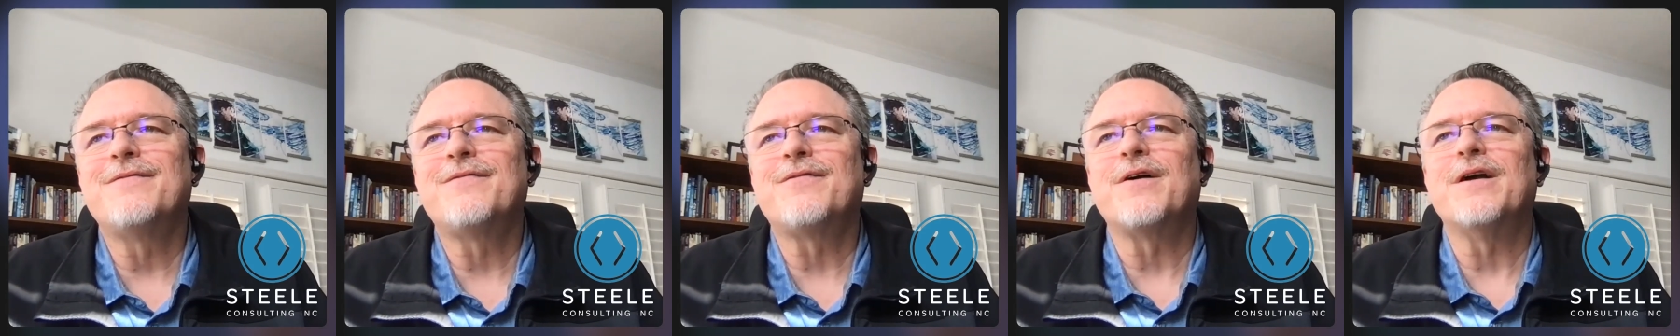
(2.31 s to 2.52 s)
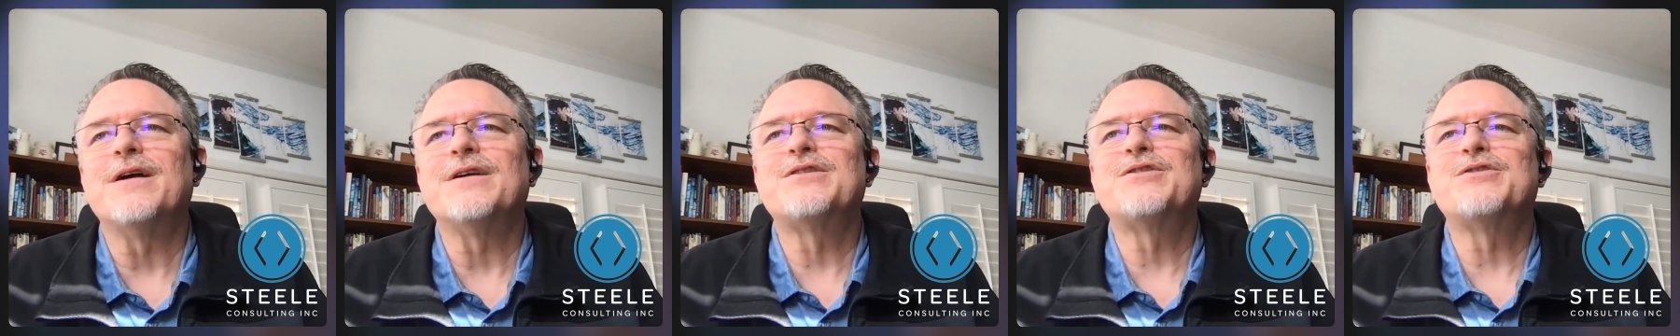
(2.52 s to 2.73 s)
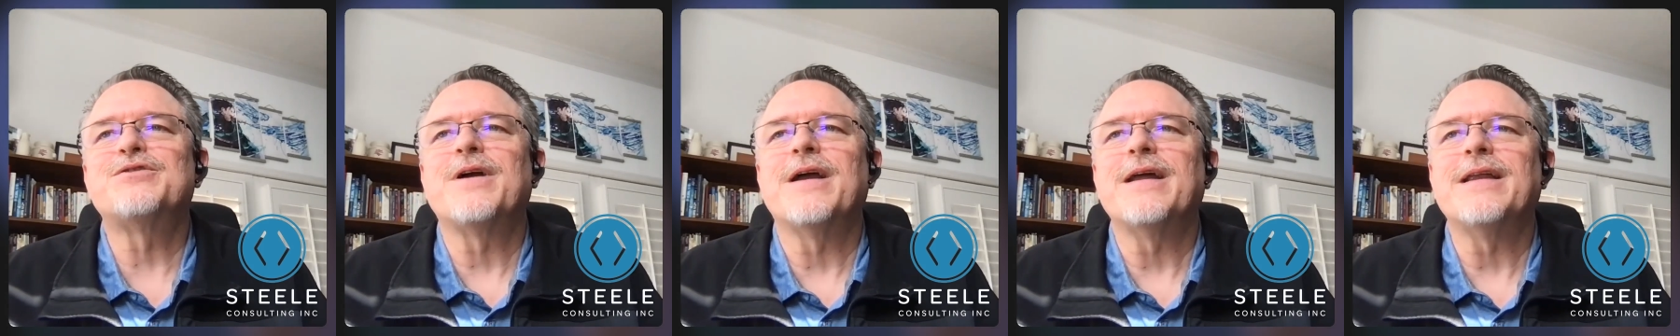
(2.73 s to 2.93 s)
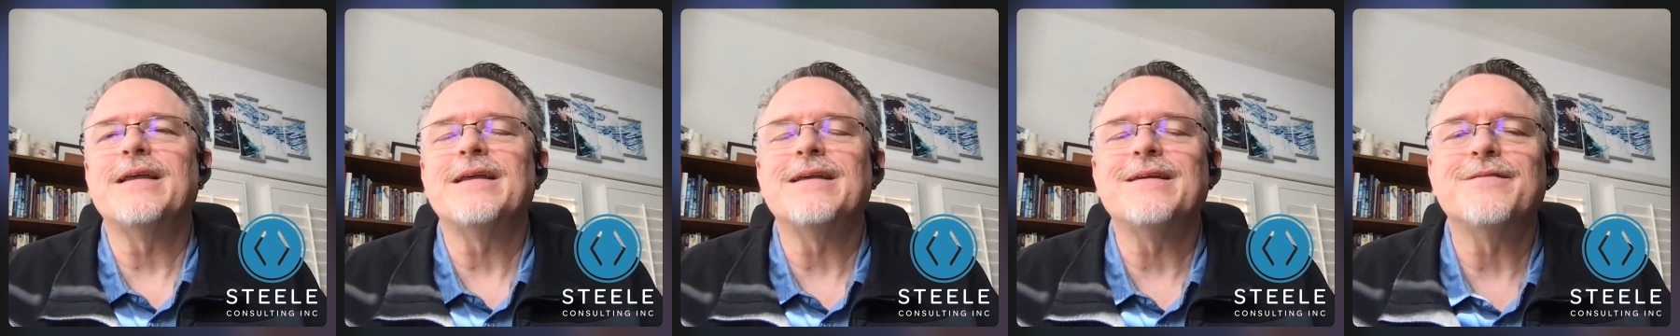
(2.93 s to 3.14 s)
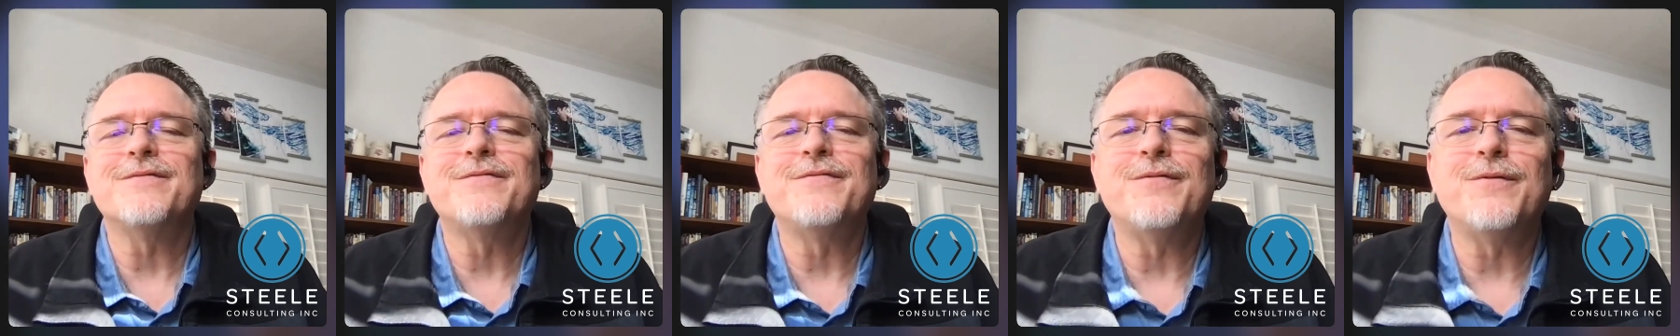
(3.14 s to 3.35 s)

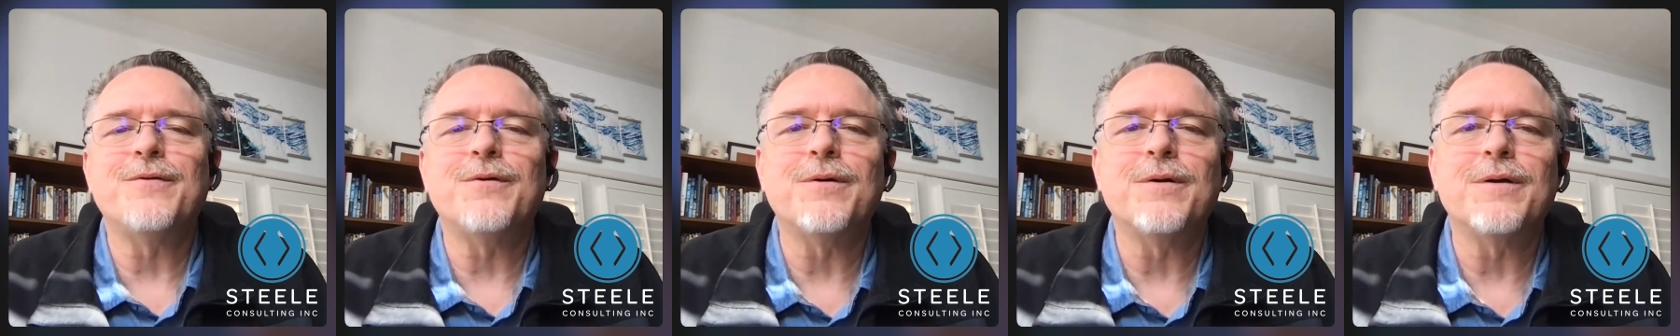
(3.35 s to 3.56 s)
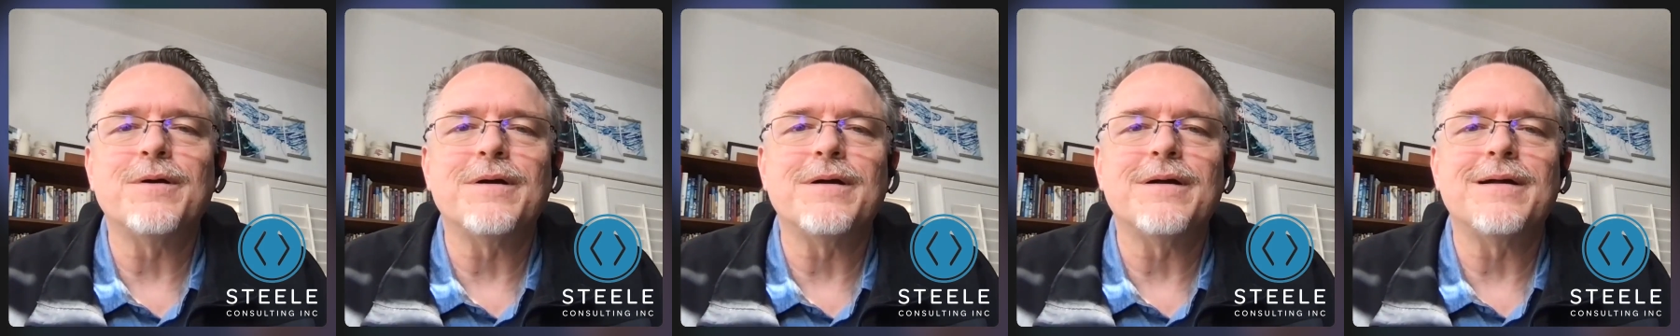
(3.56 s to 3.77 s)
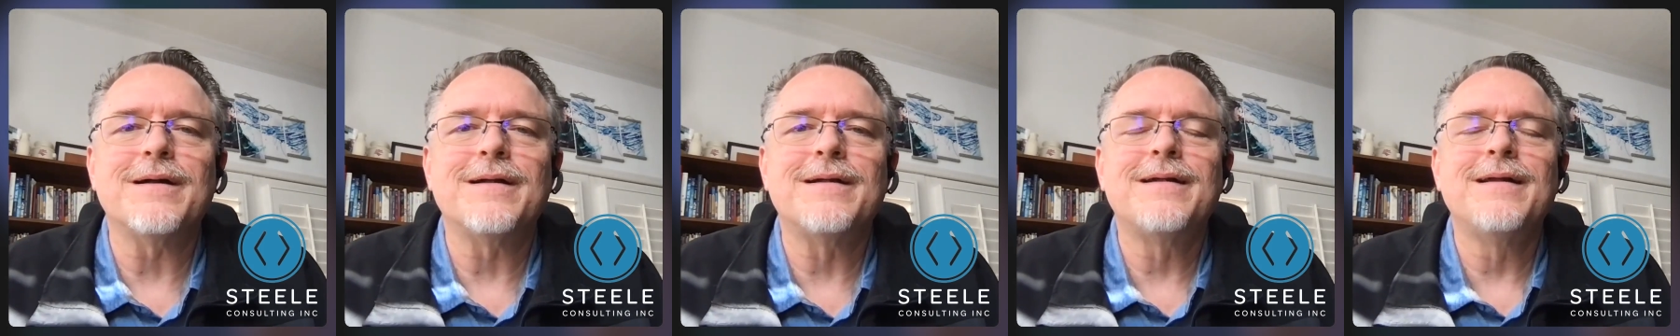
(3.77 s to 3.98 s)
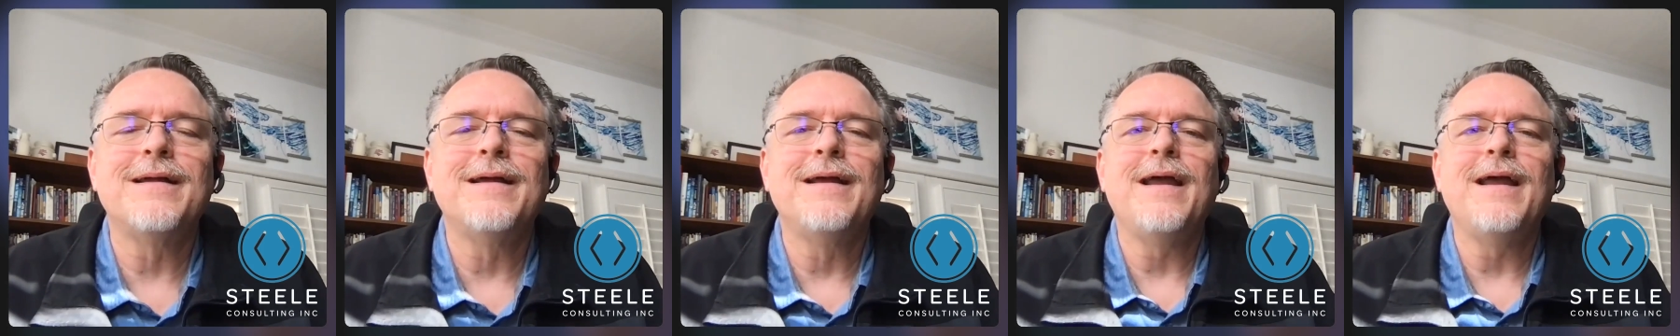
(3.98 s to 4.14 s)
frustrating for